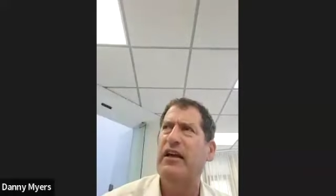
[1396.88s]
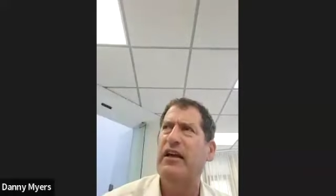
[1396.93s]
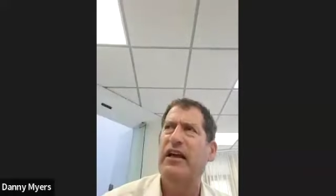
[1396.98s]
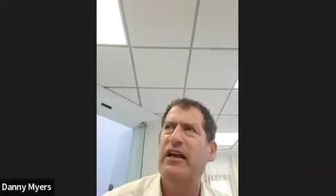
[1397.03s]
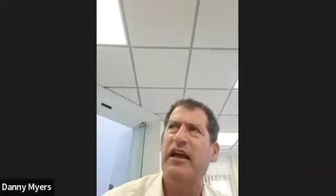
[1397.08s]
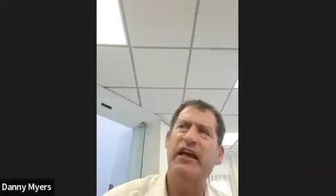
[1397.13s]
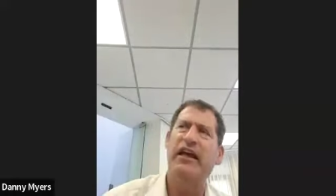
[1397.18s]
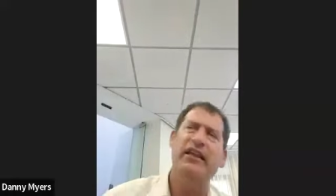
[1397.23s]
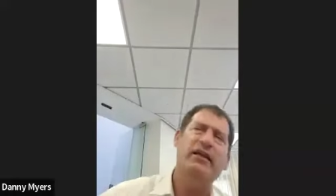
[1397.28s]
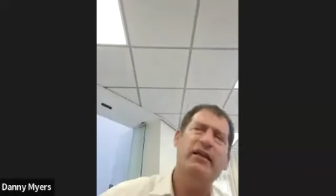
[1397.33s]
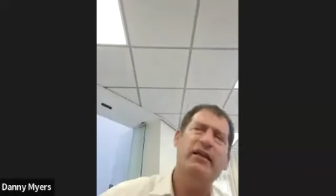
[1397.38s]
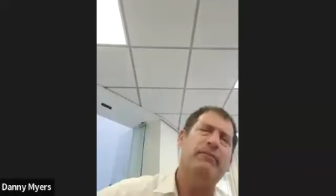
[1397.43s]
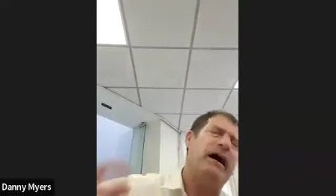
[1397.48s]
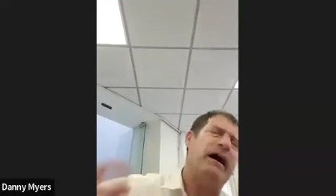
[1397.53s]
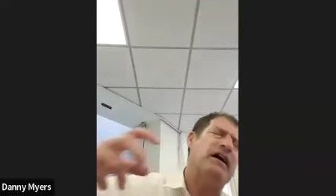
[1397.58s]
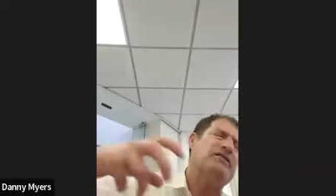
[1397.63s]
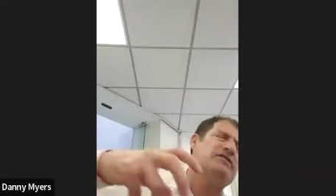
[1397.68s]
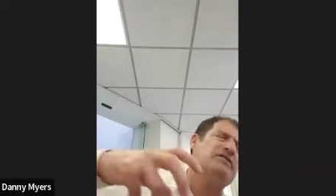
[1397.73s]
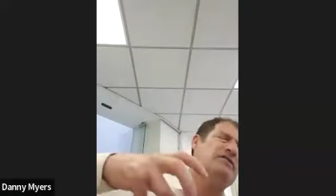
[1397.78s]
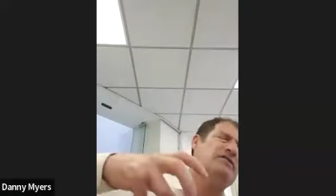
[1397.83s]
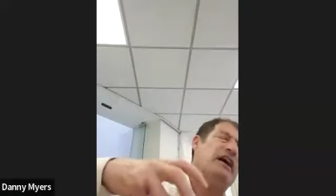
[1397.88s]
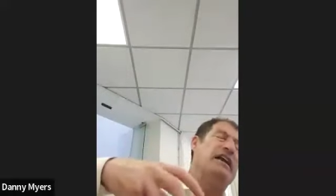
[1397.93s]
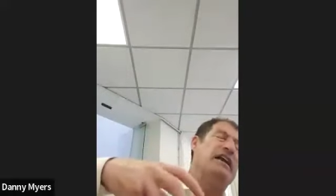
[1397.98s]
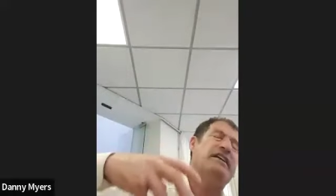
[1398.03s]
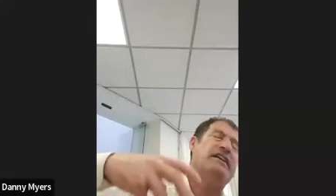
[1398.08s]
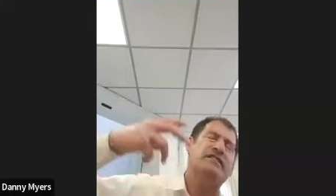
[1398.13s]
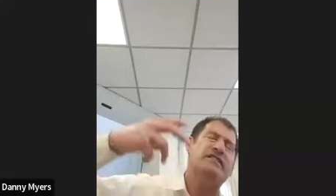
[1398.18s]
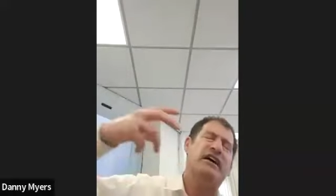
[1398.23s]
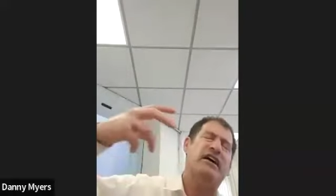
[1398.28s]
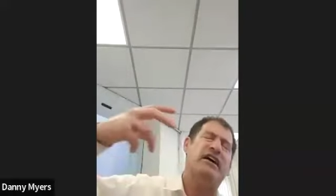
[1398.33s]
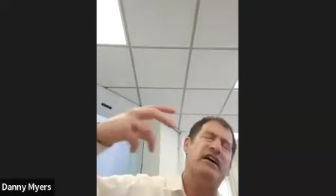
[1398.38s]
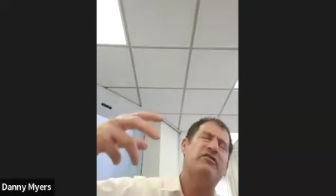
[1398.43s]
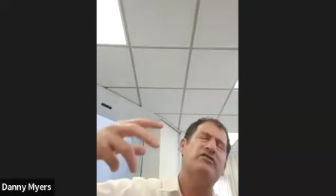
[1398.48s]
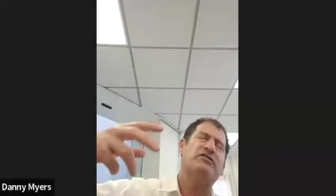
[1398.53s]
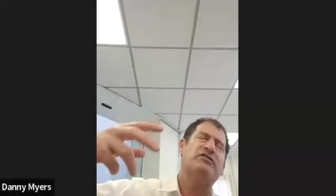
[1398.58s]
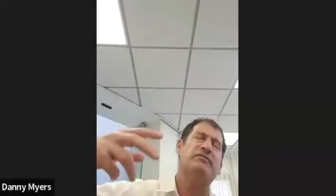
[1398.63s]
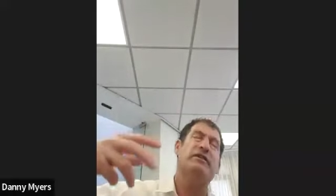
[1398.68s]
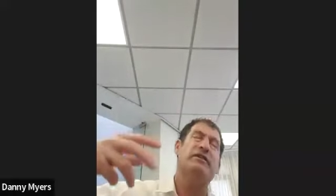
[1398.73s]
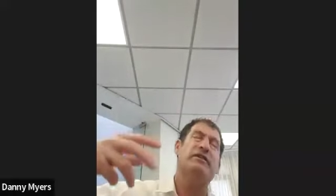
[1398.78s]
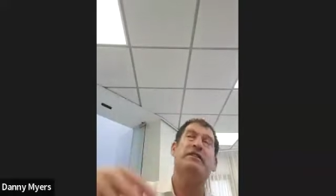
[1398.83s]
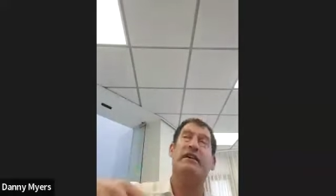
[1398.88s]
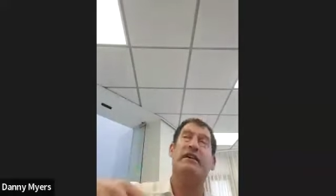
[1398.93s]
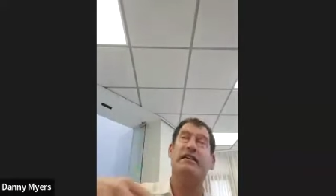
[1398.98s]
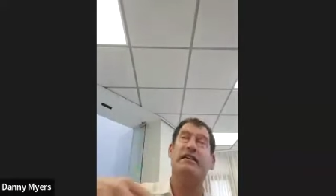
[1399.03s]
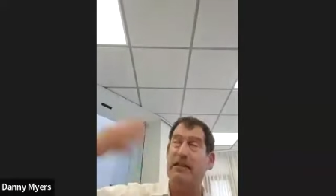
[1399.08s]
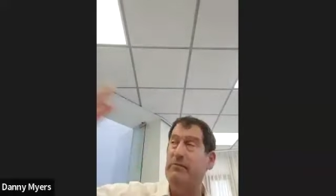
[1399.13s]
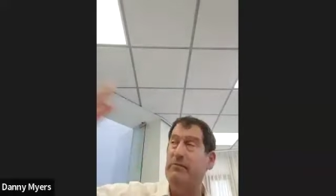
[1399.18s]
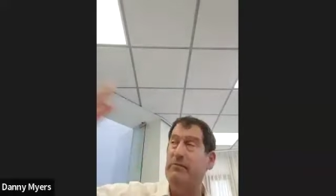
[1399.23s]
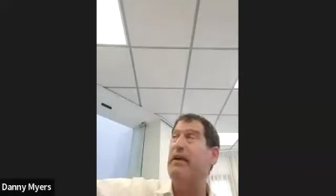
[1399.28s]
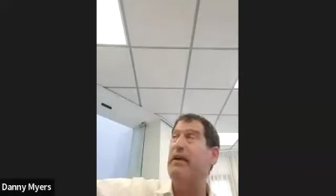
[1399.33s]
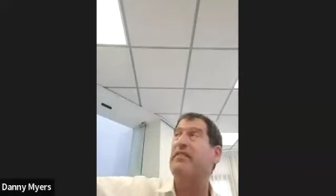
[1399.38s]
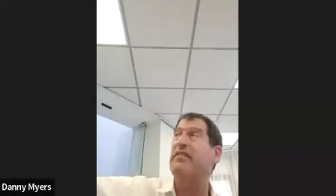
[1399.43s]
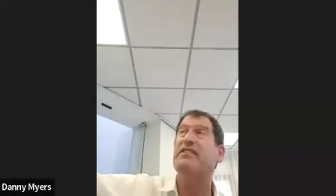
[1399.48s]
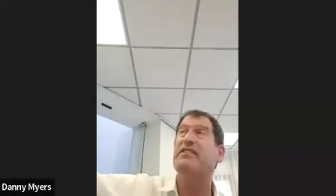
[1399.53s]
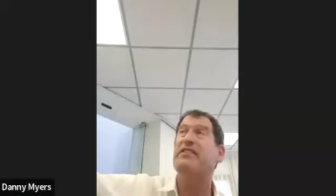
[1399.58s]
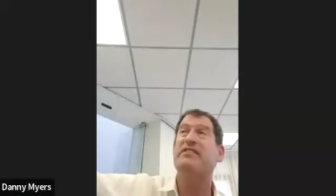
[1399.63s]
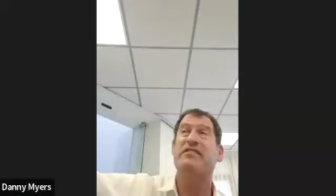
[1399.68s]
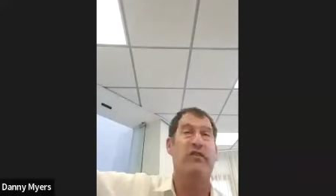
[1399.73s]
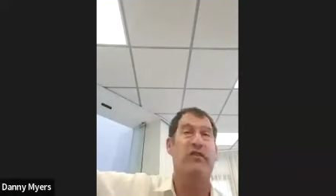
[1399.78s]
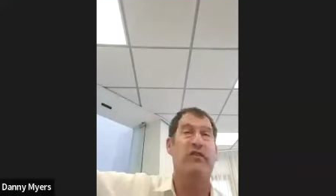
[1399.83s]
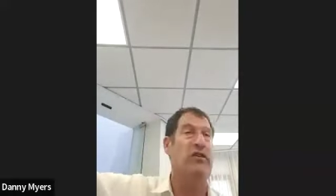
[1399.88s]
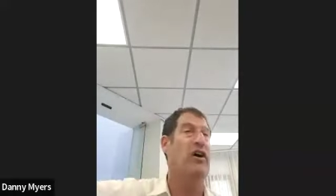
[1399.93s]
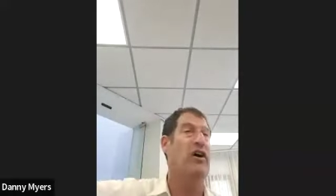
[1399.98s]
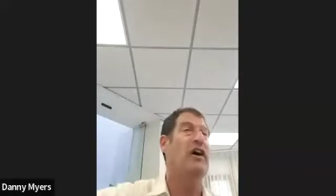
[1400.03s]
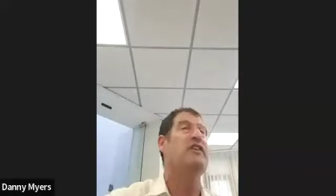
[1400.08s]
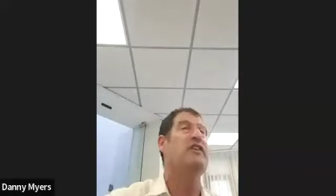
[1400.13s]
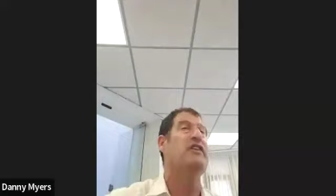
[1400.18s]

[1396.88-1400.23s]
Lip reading: In the Pasuk, Hanistaros means I see bad things going on.